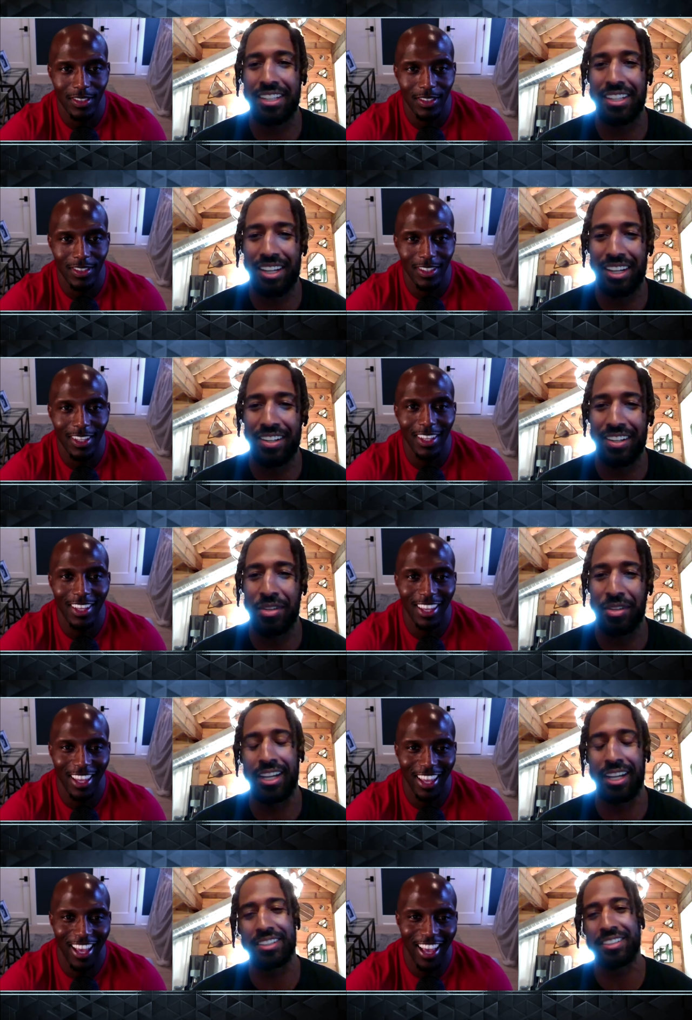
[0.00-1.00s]
Speaker 1: there. They were
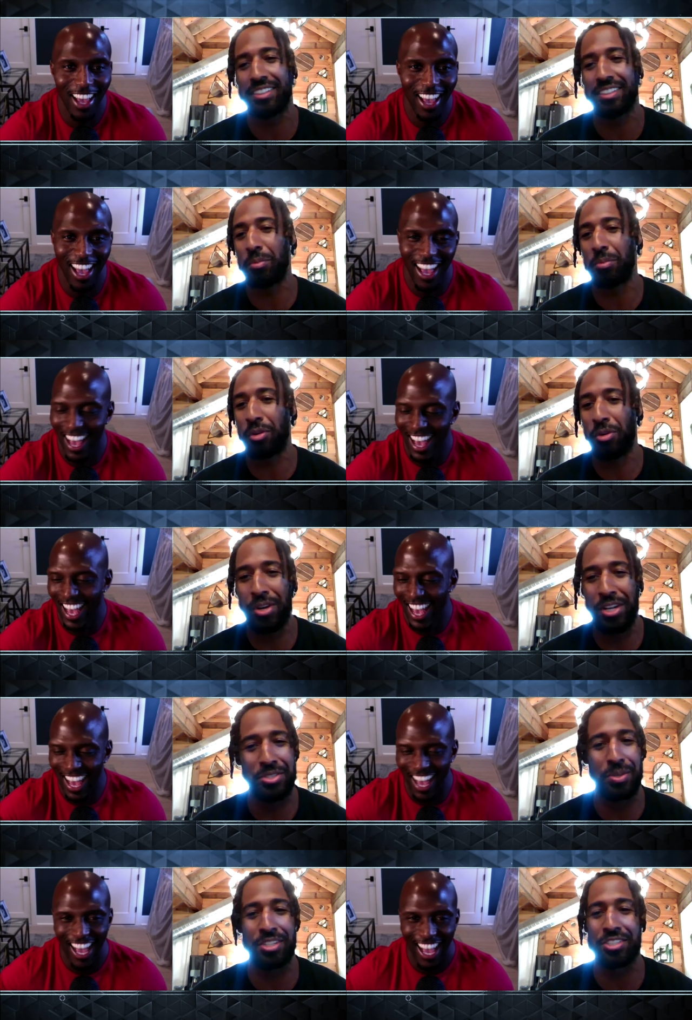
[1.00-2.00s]
like the
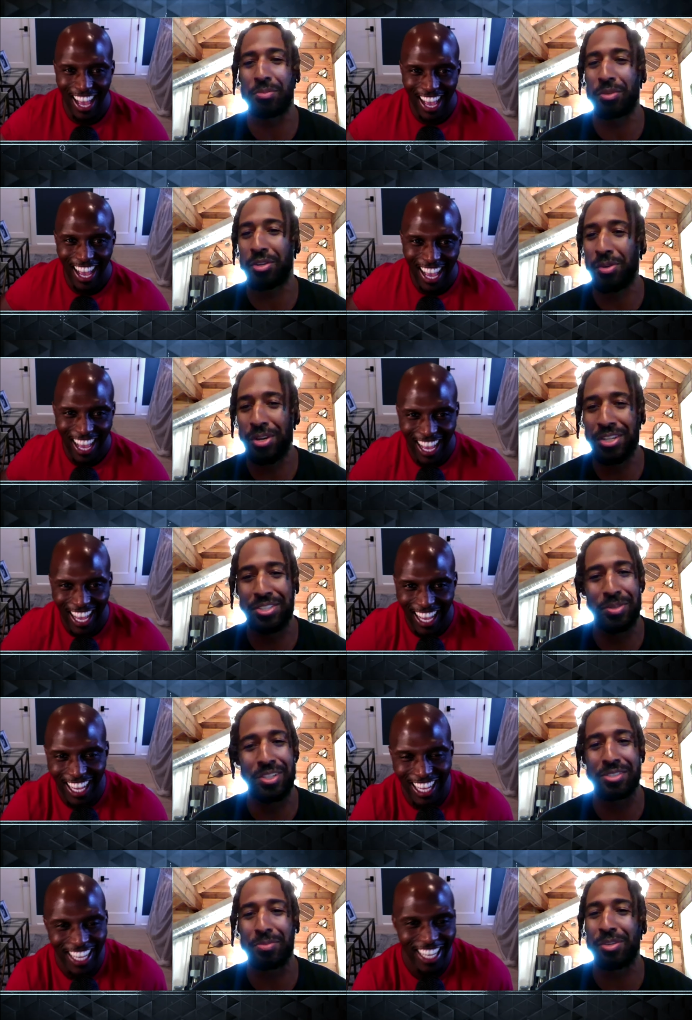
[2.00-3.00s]
McCourty twins, the McCourty
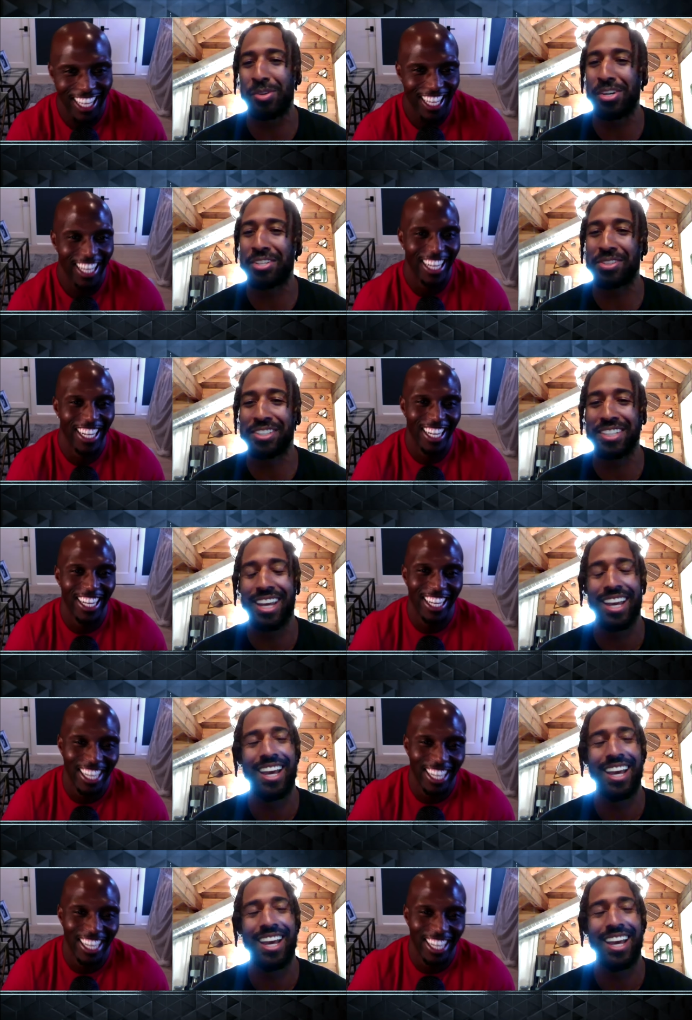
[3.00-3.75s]
twins, the McCourty twins.